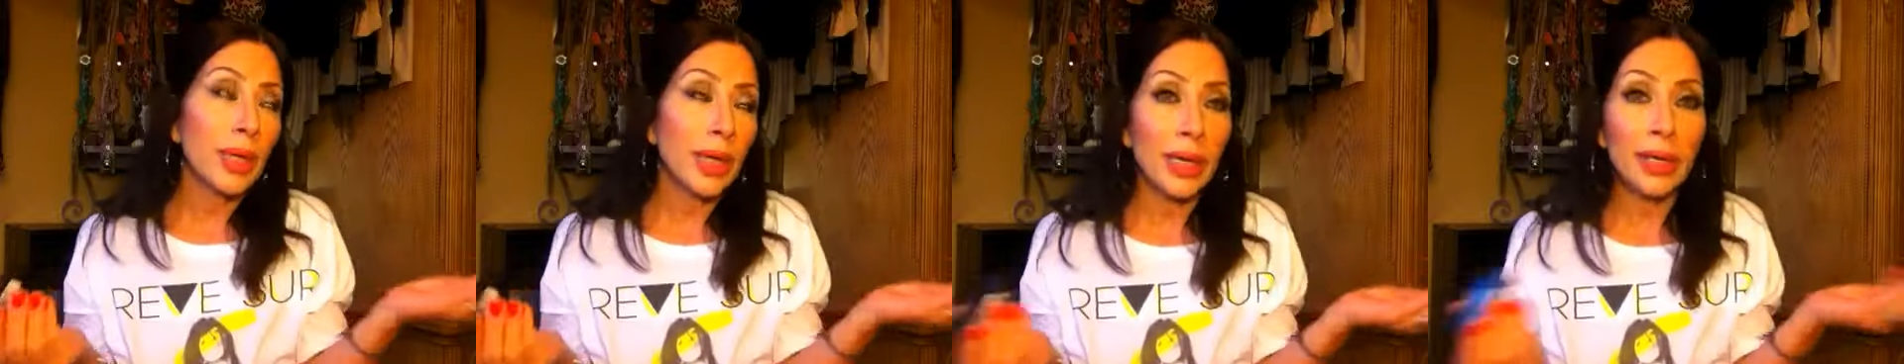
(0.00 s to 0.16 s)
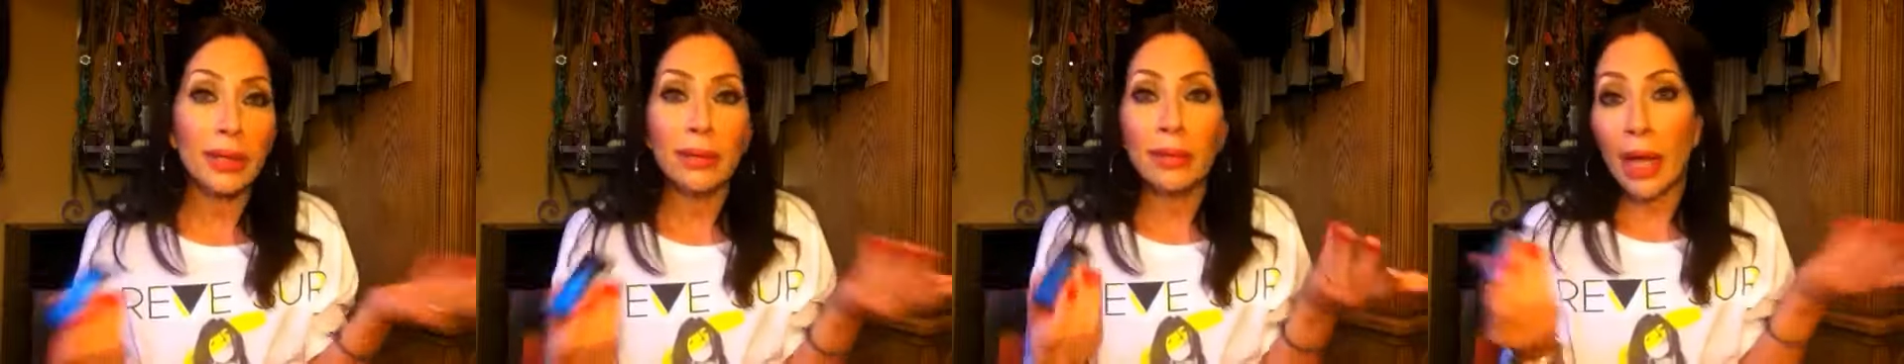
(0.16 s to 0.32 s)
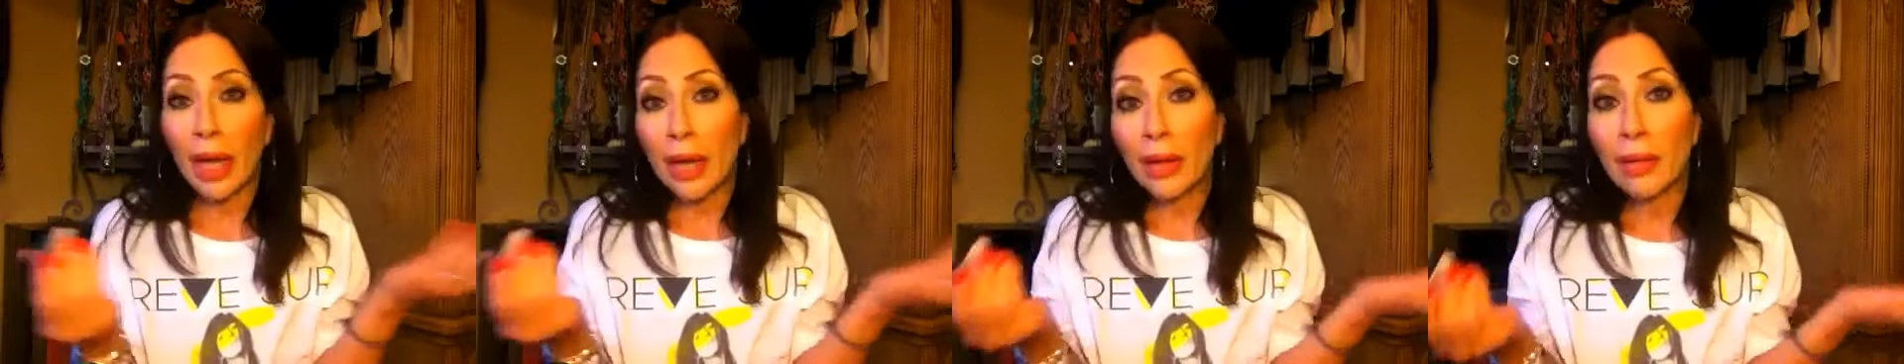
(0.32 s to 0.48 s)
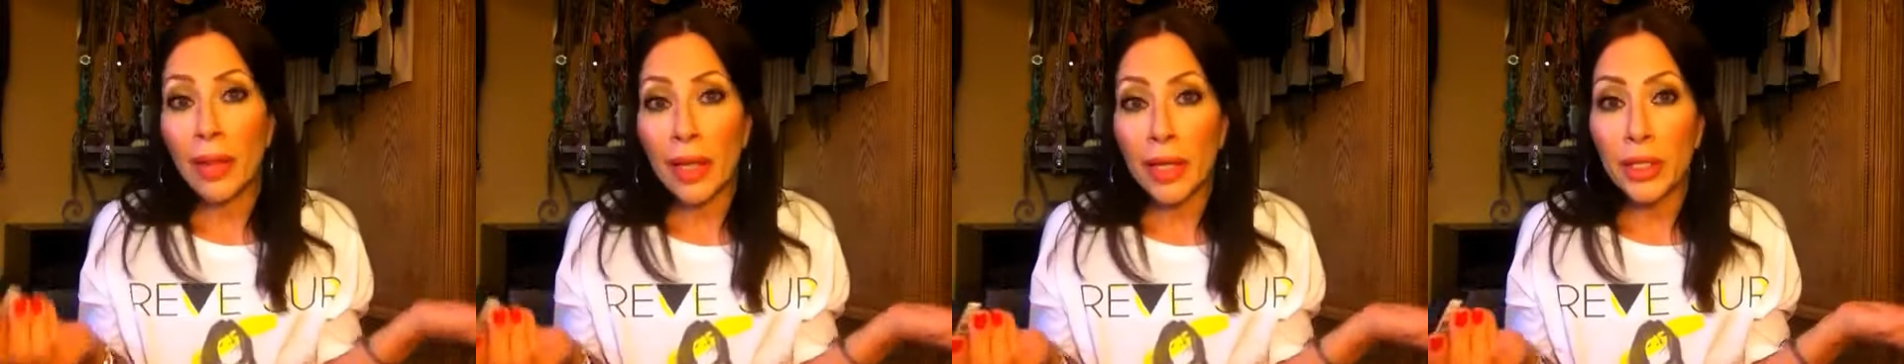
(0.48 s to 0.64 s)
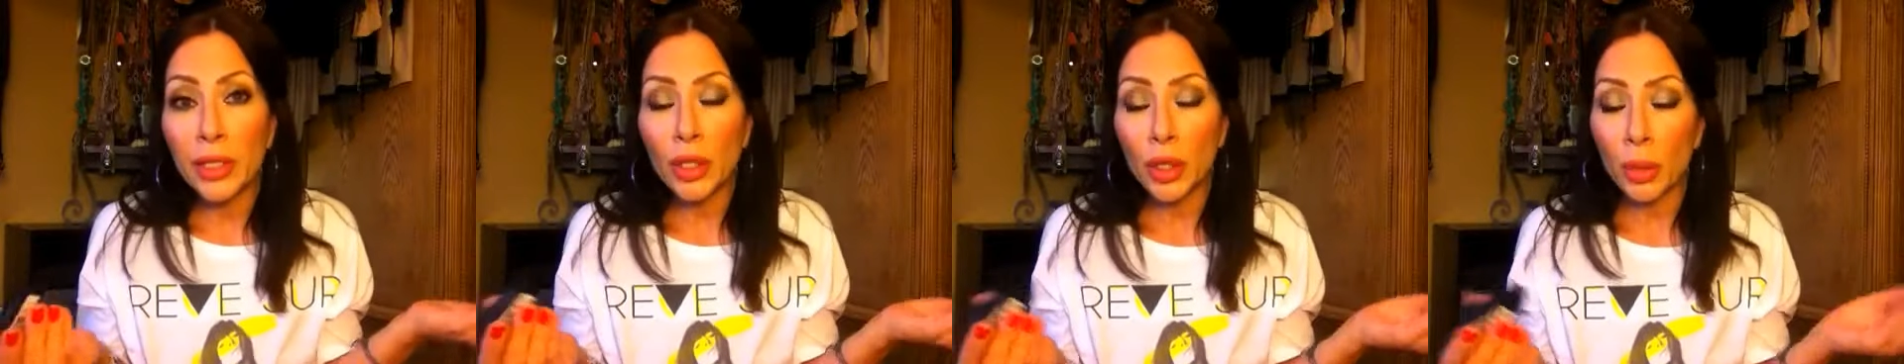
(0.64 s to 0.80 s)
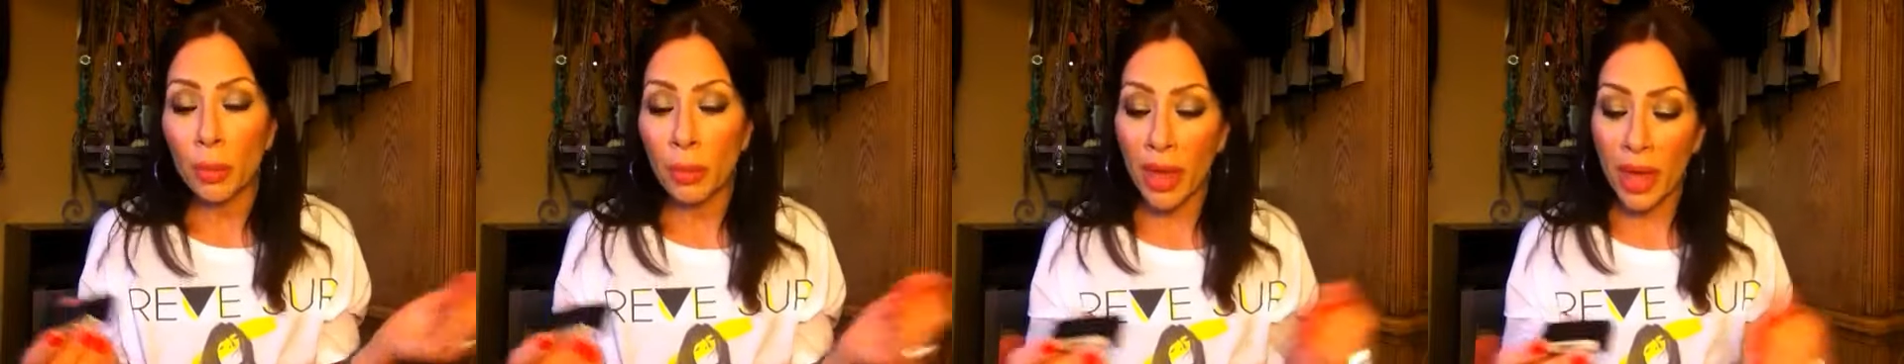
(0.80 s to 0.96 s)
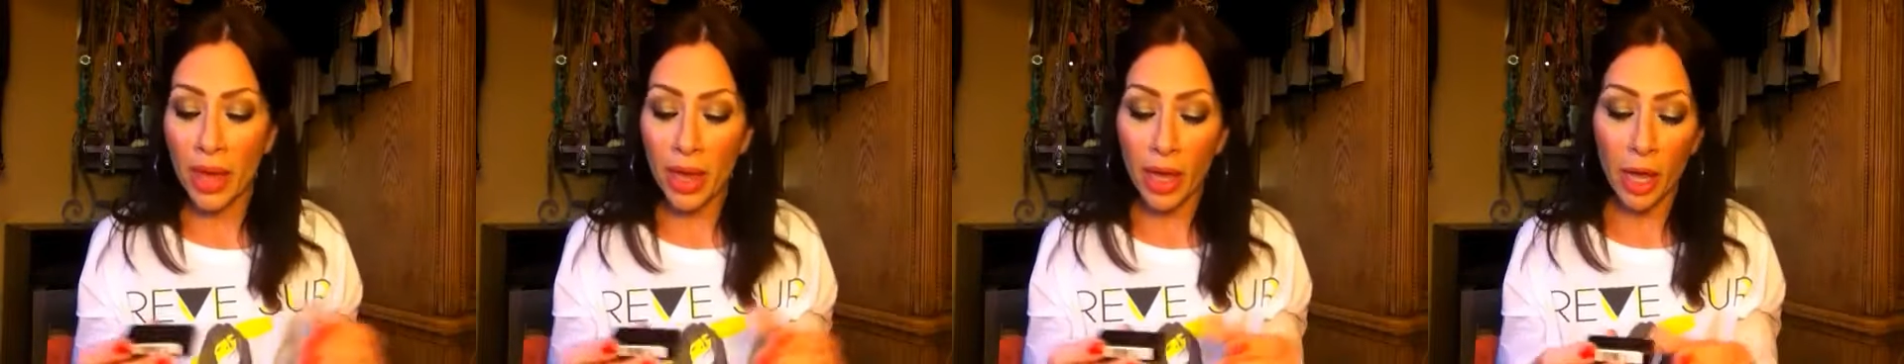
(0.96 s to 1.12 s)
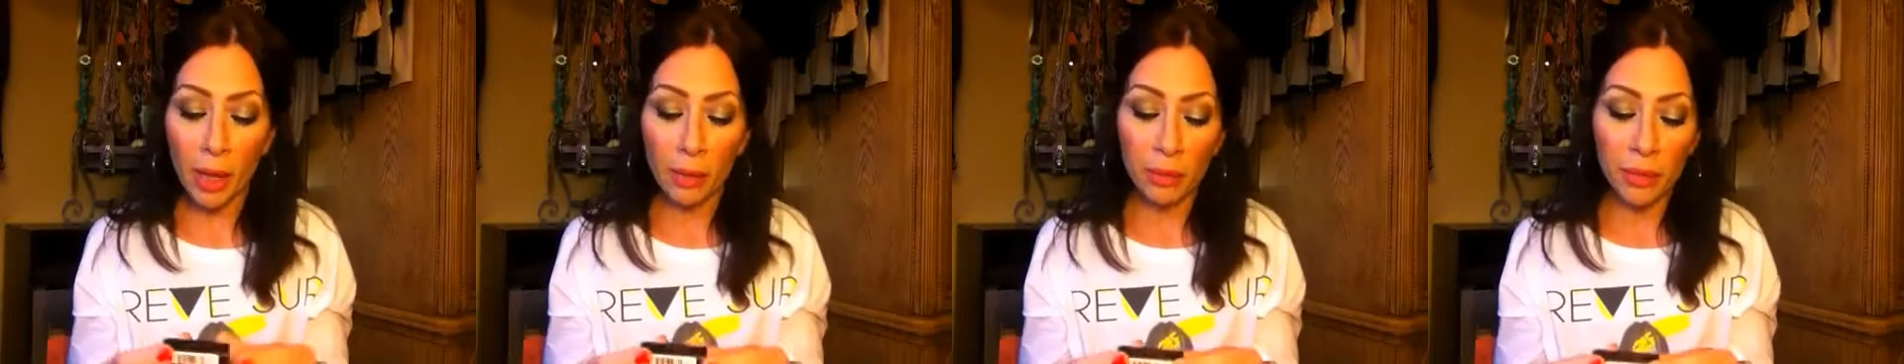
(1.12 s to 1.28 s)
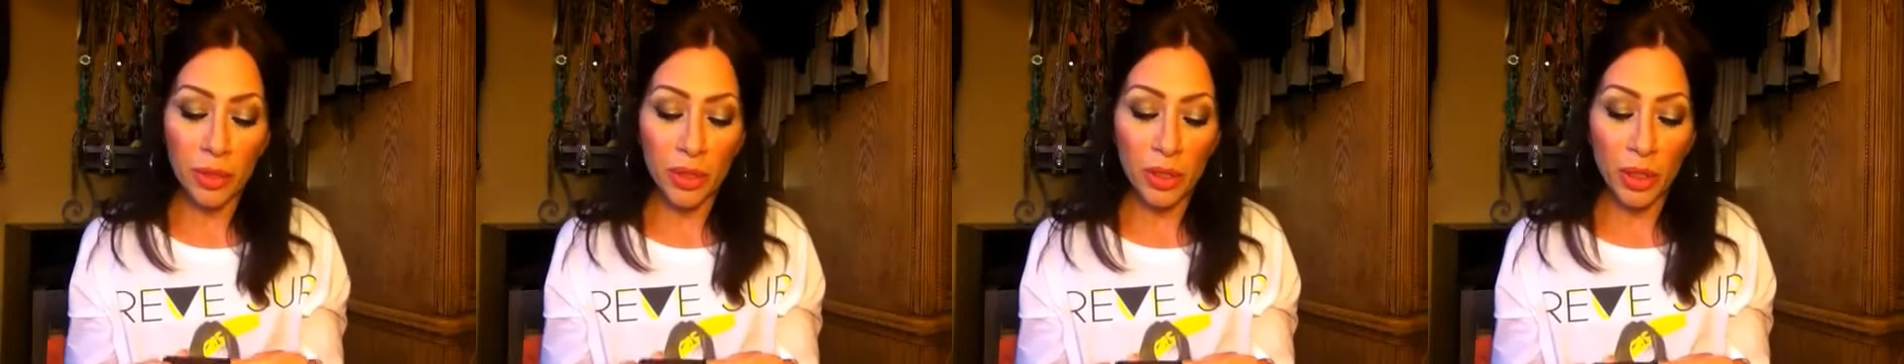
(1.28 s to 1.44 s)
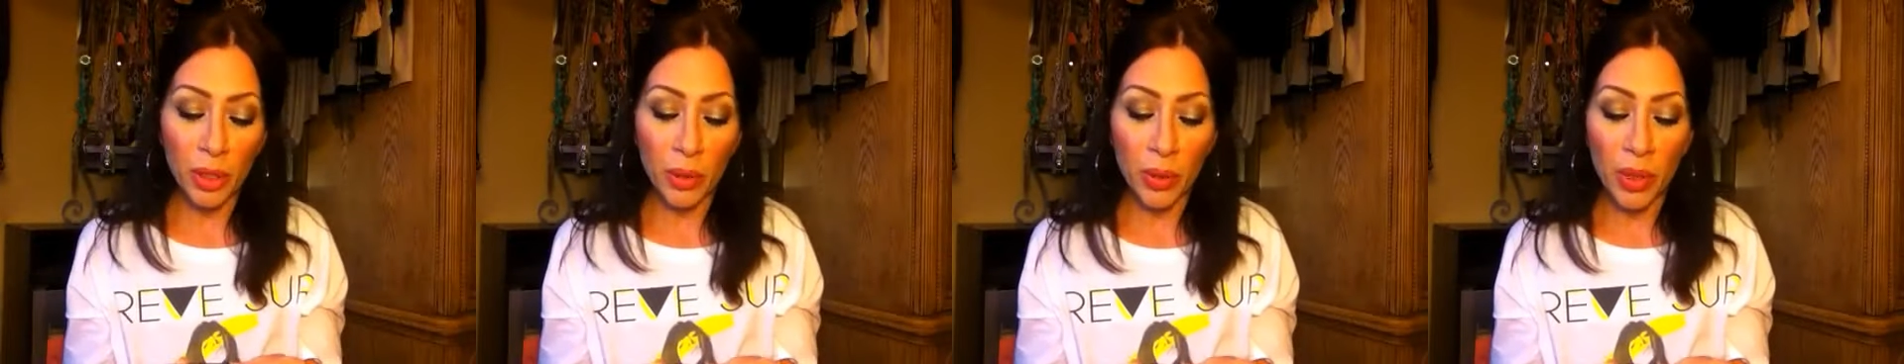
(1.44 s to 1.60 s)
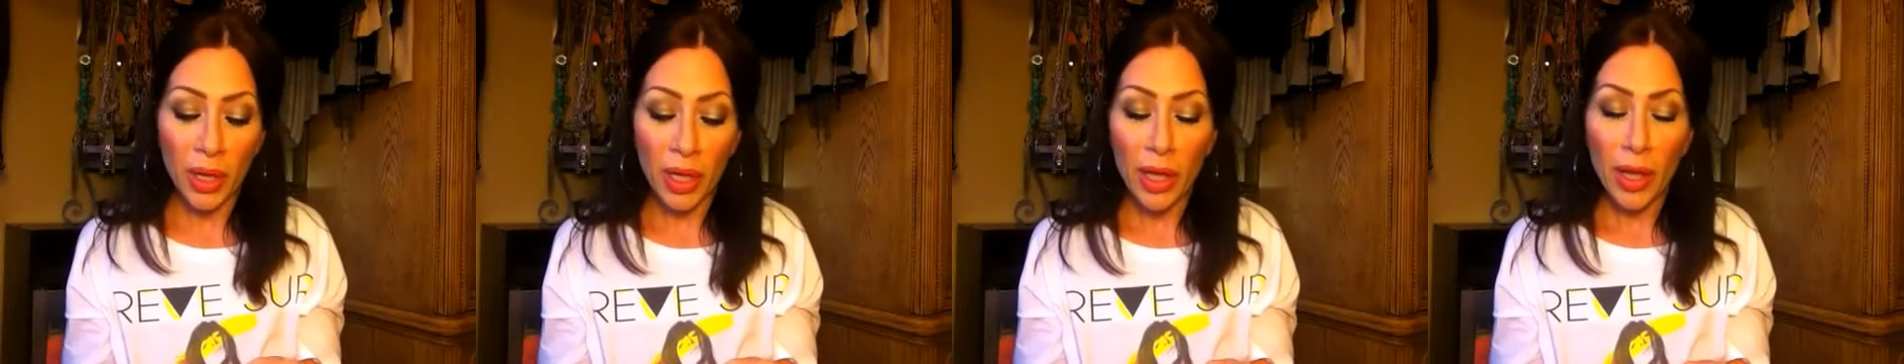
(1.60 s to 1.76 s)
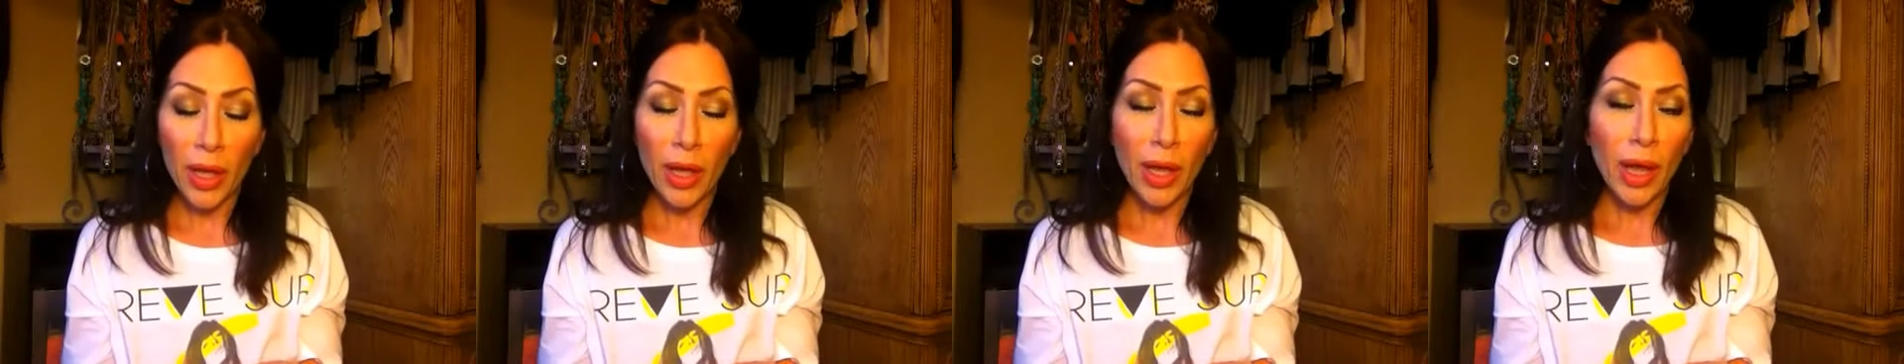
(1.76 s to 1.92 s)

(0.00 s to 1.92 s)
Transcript: I, I liked her makeup. So